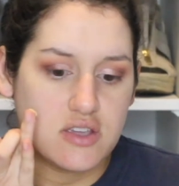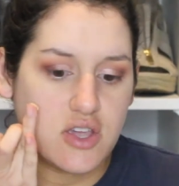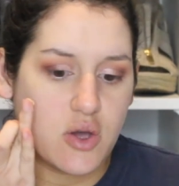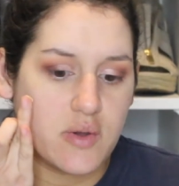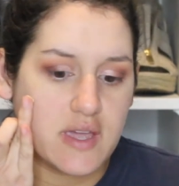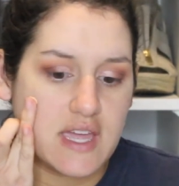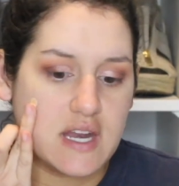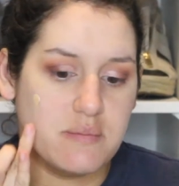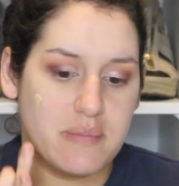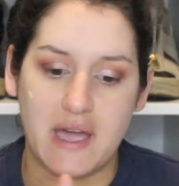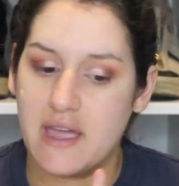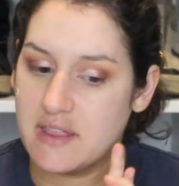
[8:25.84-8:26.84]
going in
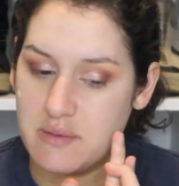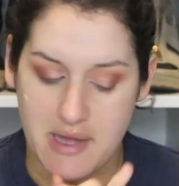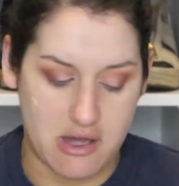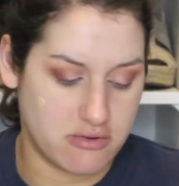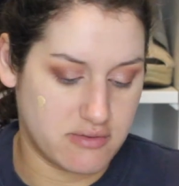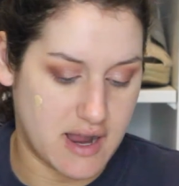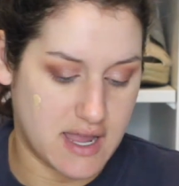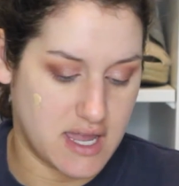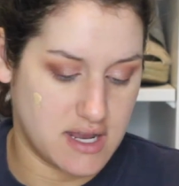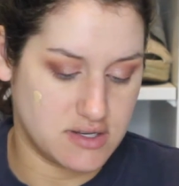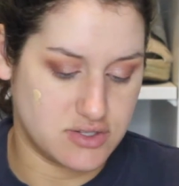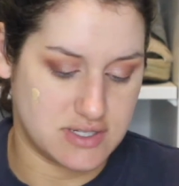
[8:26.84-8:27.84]
and buying them
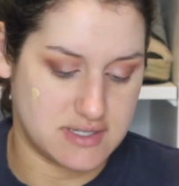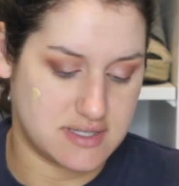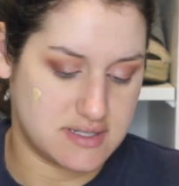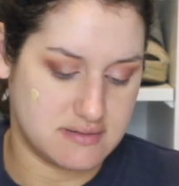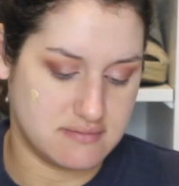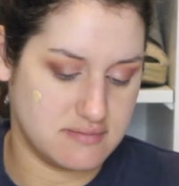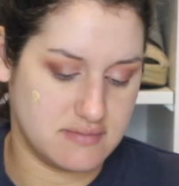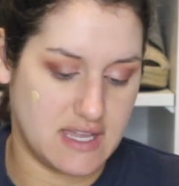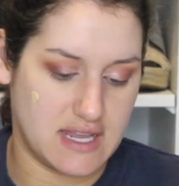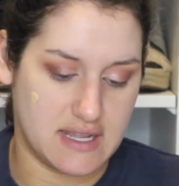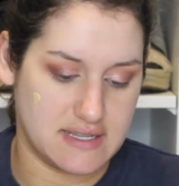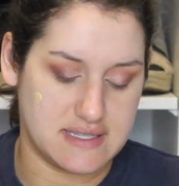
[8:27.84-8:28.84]
outright, just
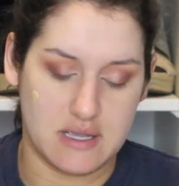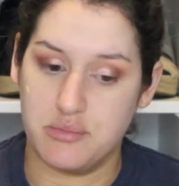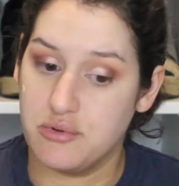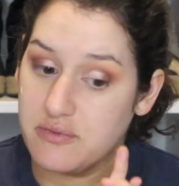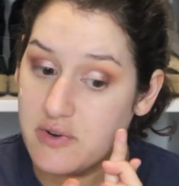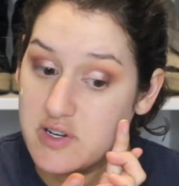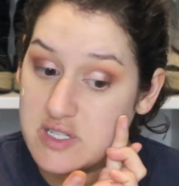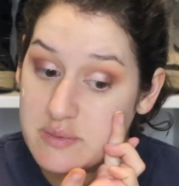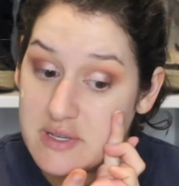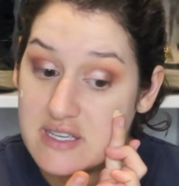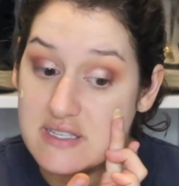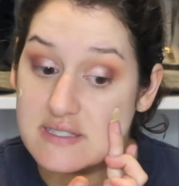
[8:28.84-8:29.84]
getting a sample first
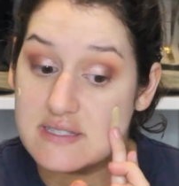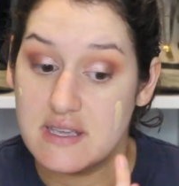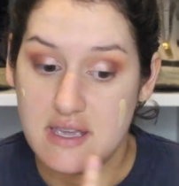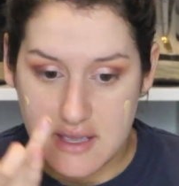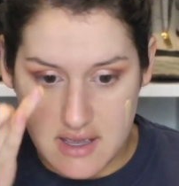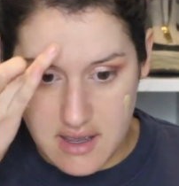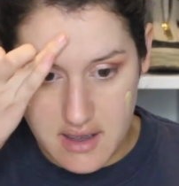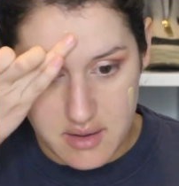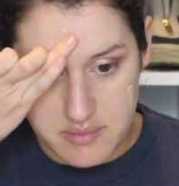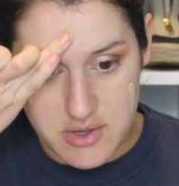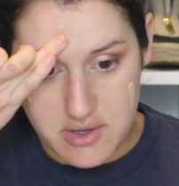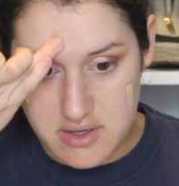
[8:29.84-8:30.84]
because
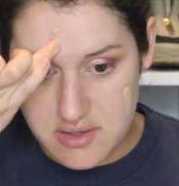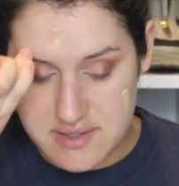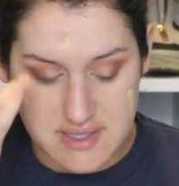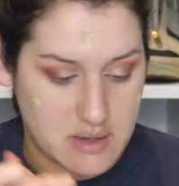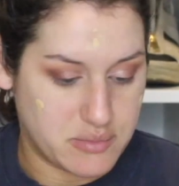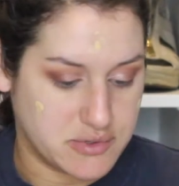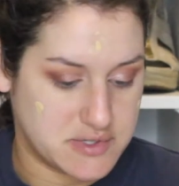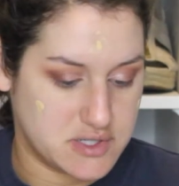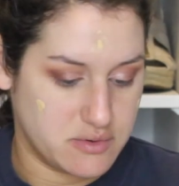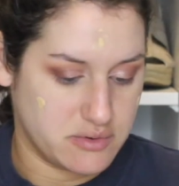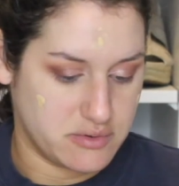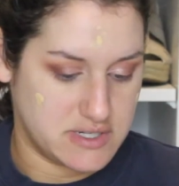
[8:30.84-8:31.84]
you can use samples
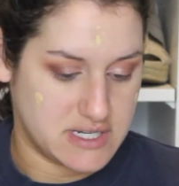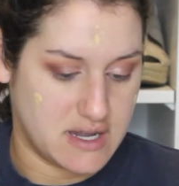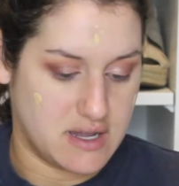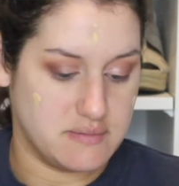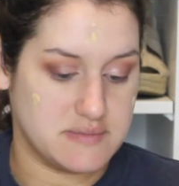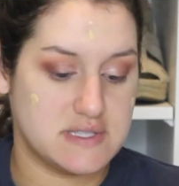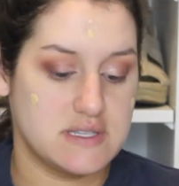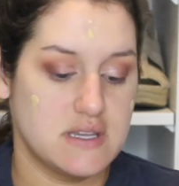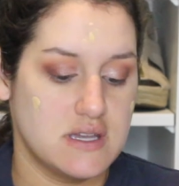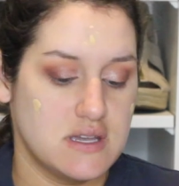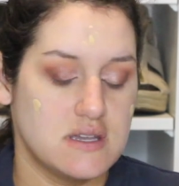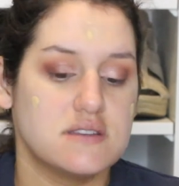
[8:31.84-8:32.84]
2 or 3 times.
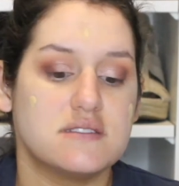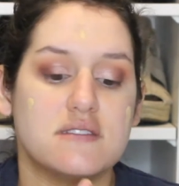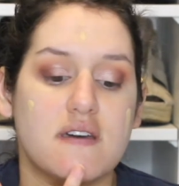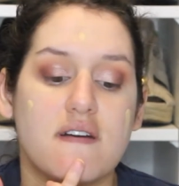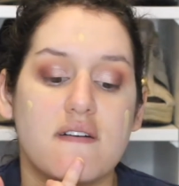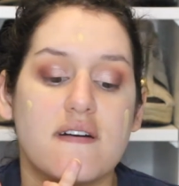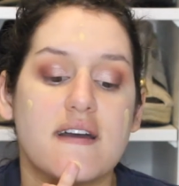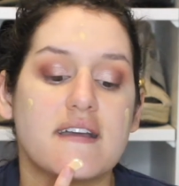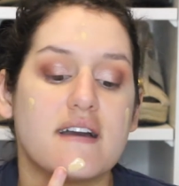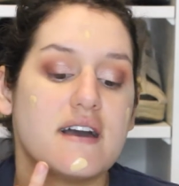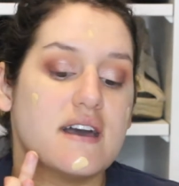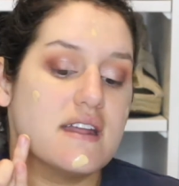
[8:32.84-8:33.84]
So I
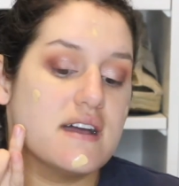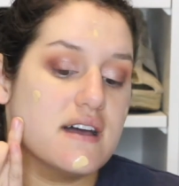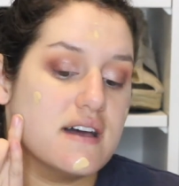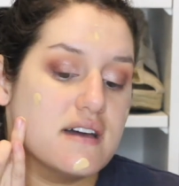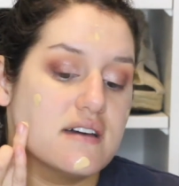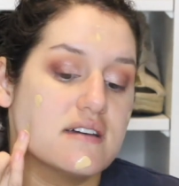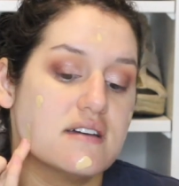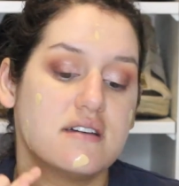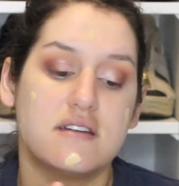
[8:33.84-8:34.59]
got